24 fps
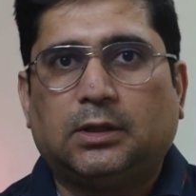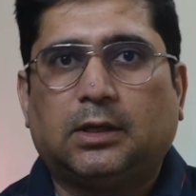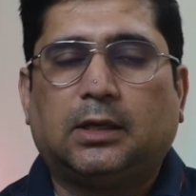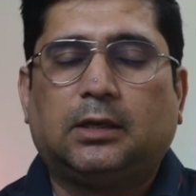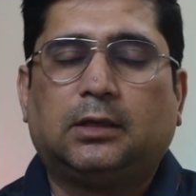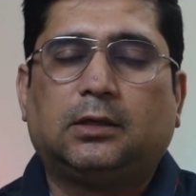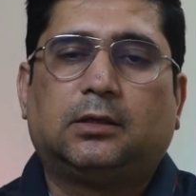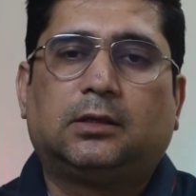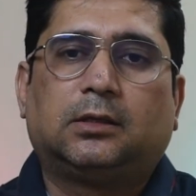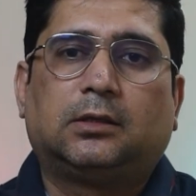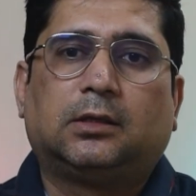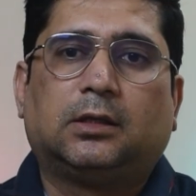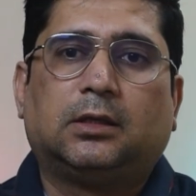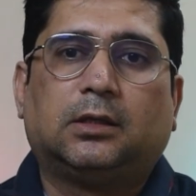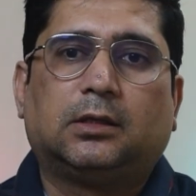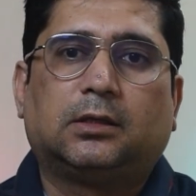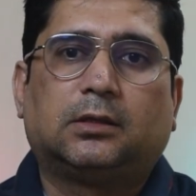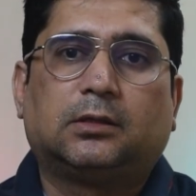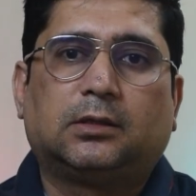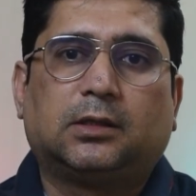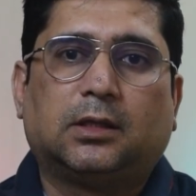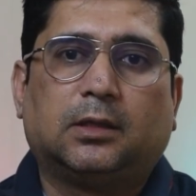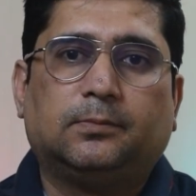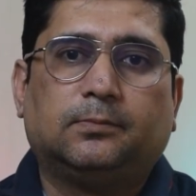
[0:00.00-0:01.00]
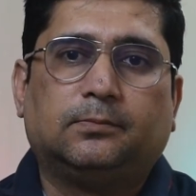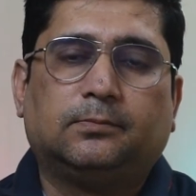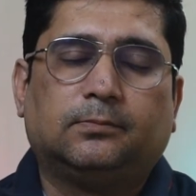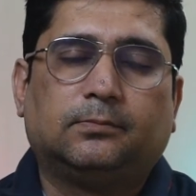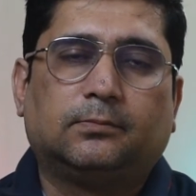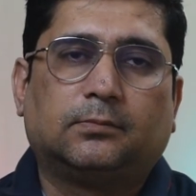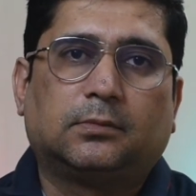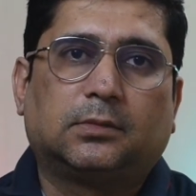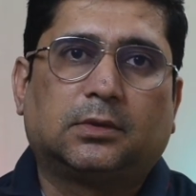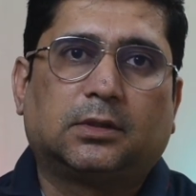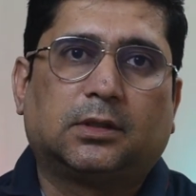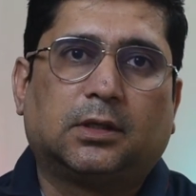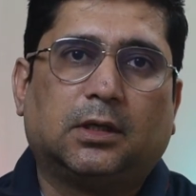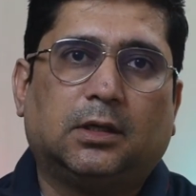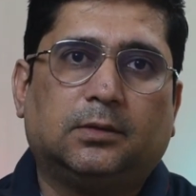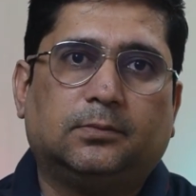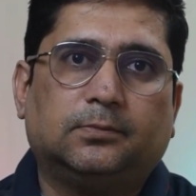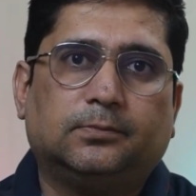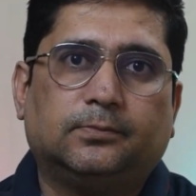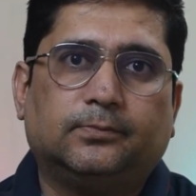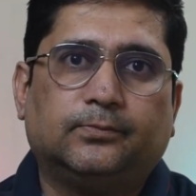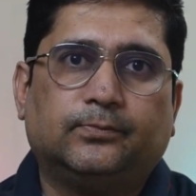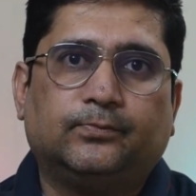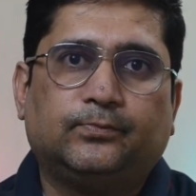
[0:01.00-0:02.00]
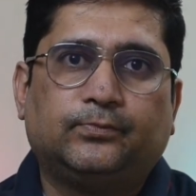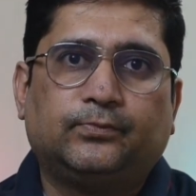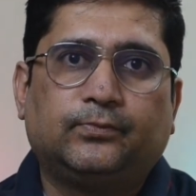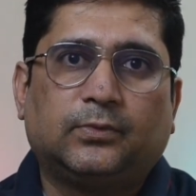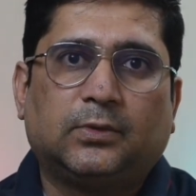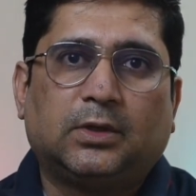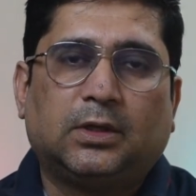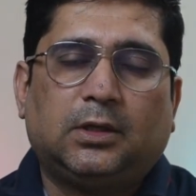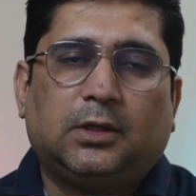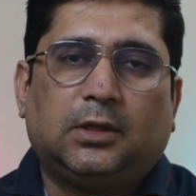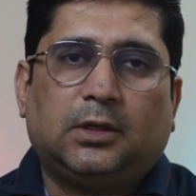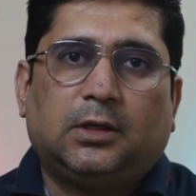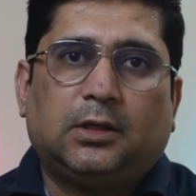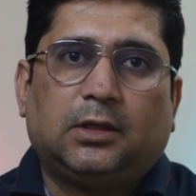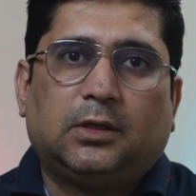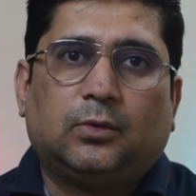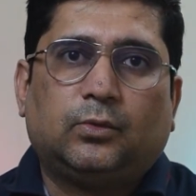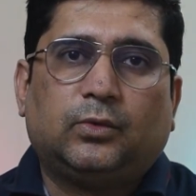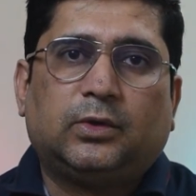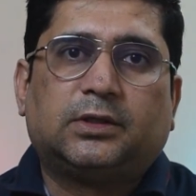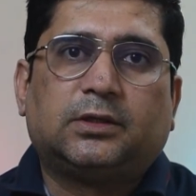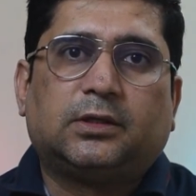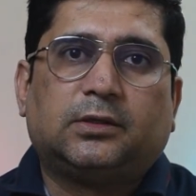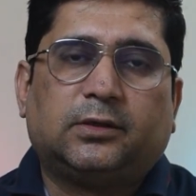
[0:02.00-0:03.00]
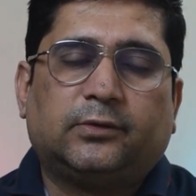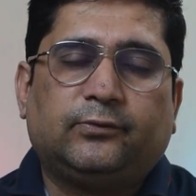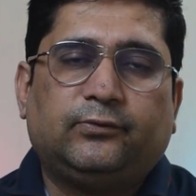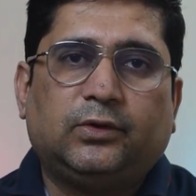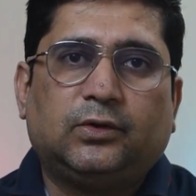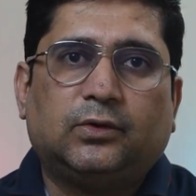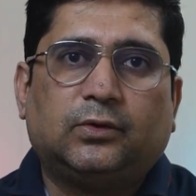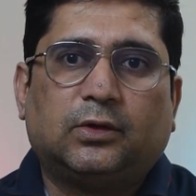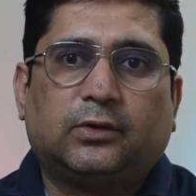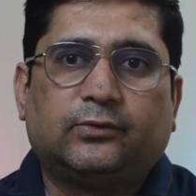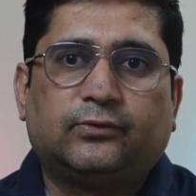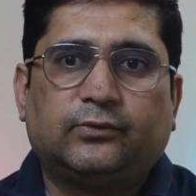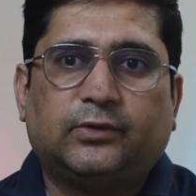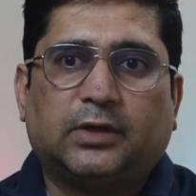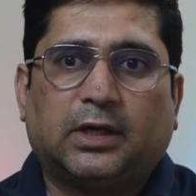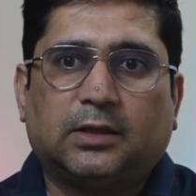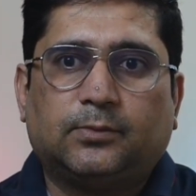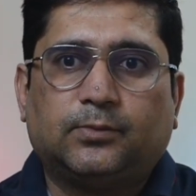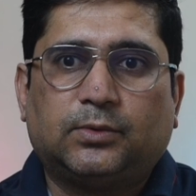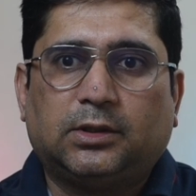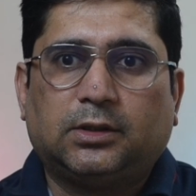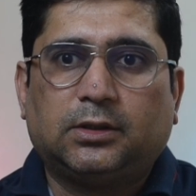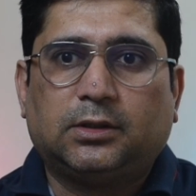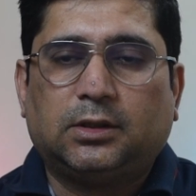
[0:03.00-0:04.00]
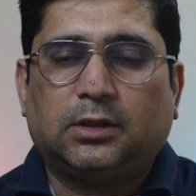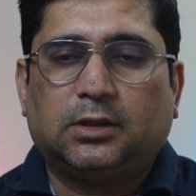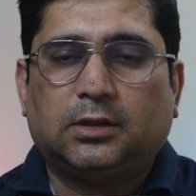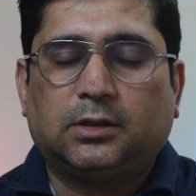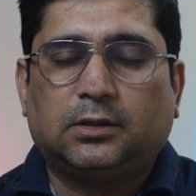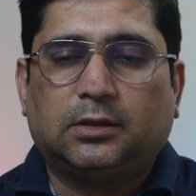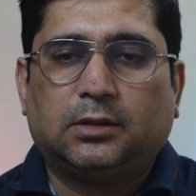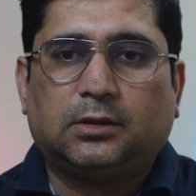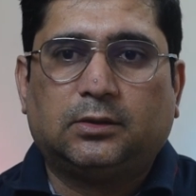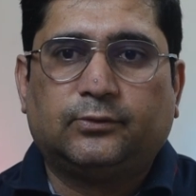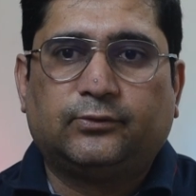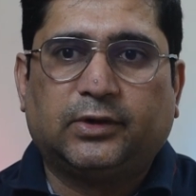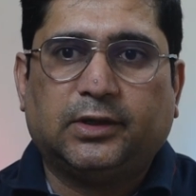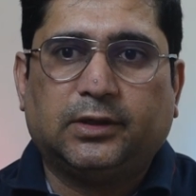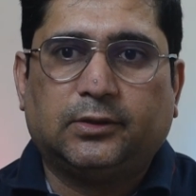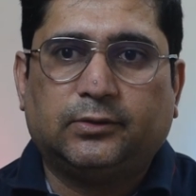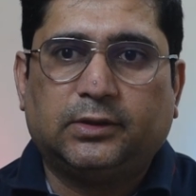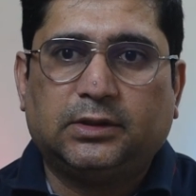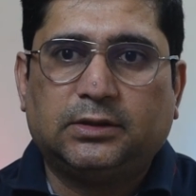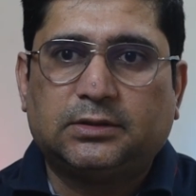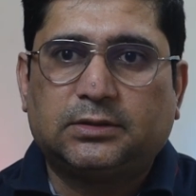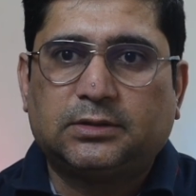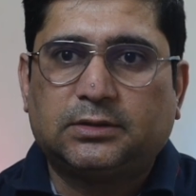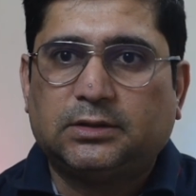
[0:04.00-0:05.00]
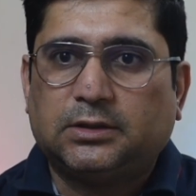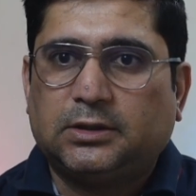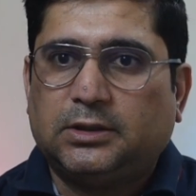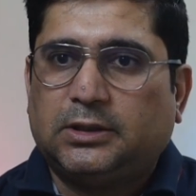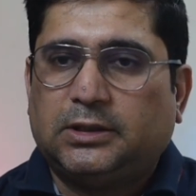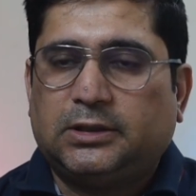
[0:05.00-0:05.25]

I'll come come with a review of that particular fragrance.